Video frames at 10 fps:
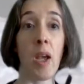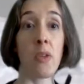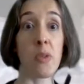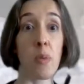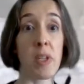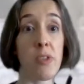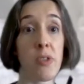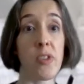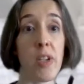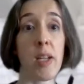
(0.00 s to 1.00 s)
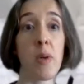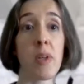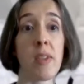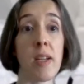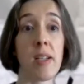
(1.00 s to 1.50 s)
So the research setting
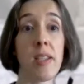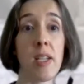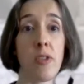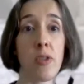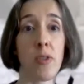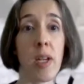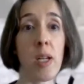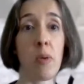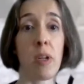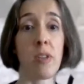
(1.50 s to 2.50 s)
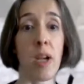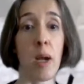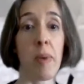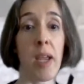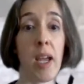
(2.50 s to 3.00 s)
was at a teacher training
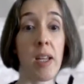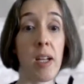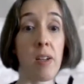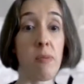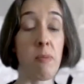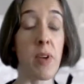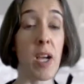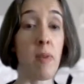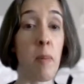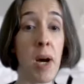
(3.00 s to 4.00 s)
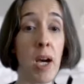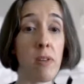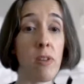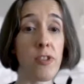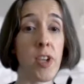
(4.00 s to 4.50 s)
workshop and a kind of a
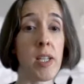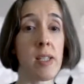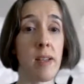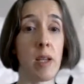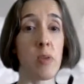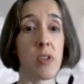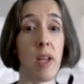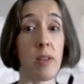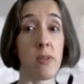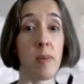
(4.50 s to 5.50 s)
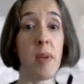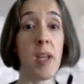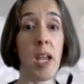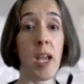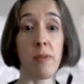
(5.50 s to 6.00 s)
model Chinese language classroom. And
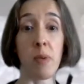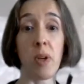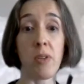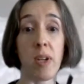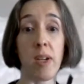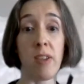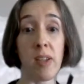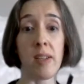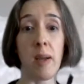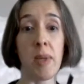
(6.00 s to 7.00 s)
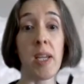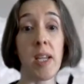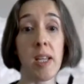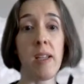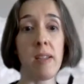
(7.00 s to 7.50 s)
if you're wondering, is that me?
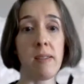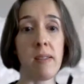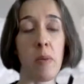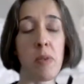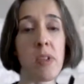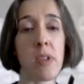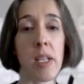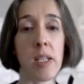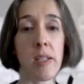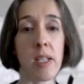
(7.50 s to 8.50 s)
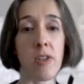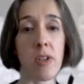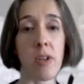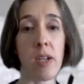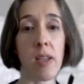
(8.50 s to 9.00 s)
It is. I was the lead
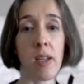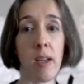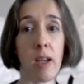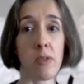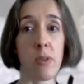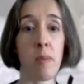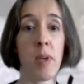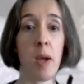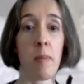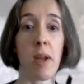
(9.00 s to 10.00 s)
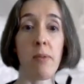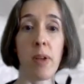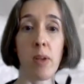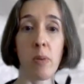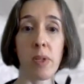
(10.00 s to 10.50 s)
teacher in the classroom. My
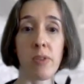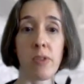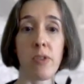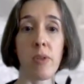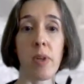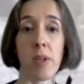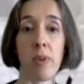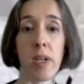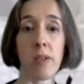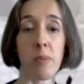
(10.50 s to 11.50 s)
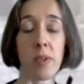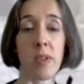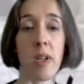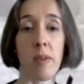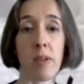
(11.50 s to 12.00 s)
fellow researcher, Reed Riggs, was
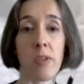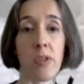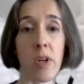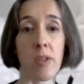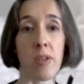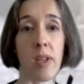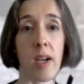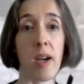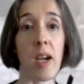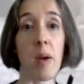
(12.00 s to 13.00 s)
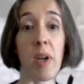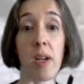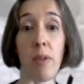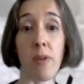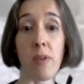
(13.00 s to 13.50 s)
another instructor there, and we had
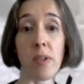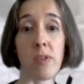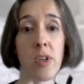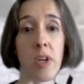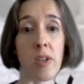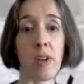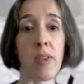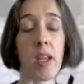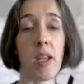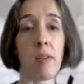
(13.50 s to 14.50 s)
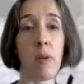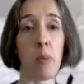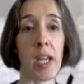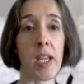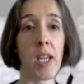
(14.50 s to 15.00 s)
a third instructor at the end of the
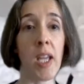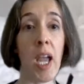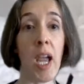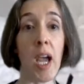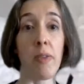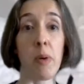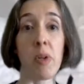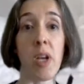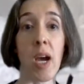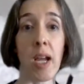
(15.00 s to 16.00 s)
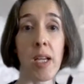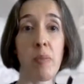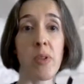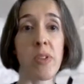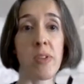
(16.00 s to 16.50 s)
week. And there were 9
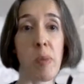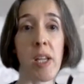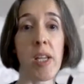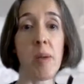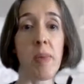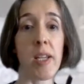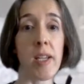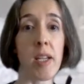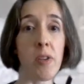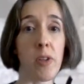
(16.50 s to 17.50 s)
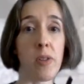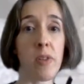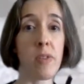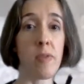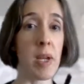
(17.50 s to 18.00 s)
participating beginning
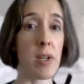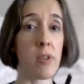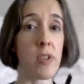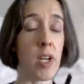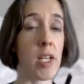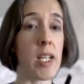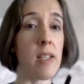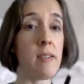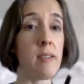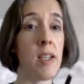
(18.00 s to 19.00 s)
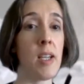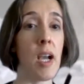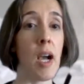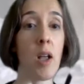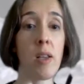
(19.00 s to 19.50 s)
learners of Mandarin Chinese,
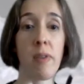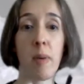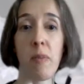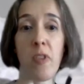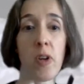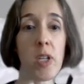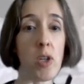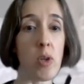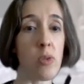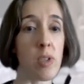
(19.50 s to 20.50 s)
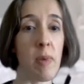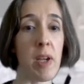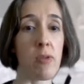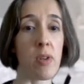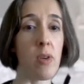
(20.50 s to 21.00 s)
all of them very new to
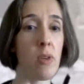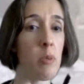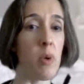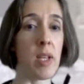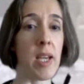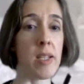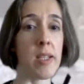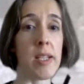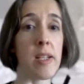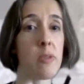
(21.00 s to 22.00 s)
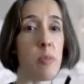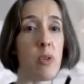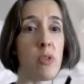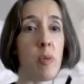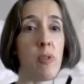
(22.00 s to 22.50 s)
Mandarin. Only one had any
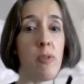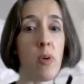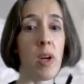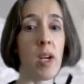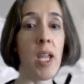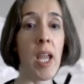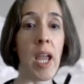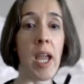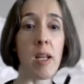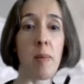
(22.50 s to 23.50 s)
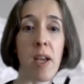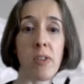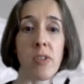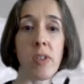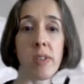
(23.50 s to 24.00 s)
exposure before. And
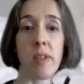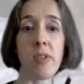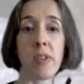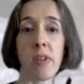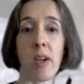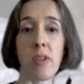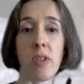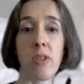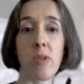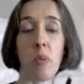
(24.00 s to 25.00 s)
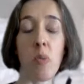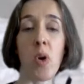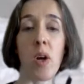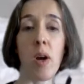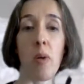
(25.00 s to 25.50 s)
imaginative discussions
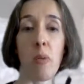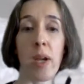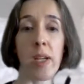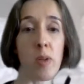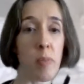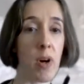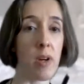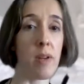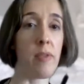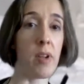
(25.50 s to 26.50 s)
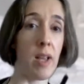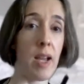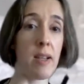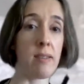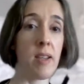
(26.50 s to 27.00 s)
were a regular part of the
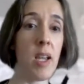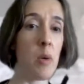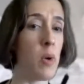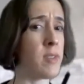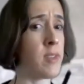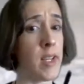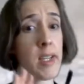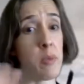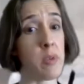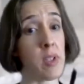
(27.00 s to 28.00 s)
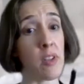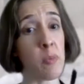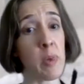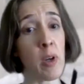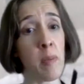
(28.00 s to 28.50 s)
class. It wasn't like it was an
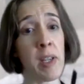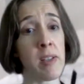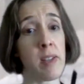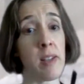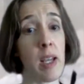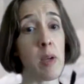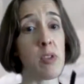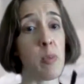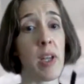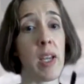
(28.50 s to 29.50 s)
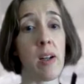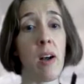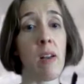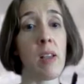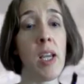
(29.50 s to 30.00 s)
experiment in language play at
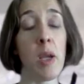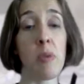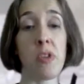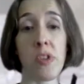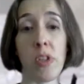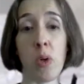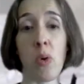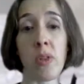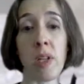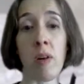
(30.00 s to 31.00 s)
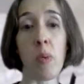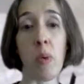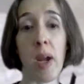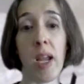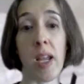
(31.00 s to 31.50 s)
all. It was just the ordinary
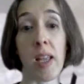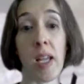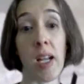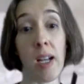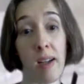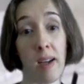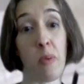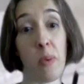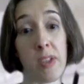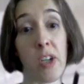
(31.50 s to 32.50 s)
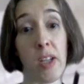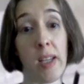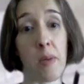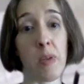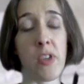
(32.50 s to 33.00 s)
way that we taught
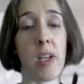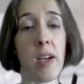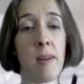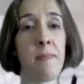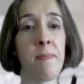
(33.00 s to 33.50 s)
language there.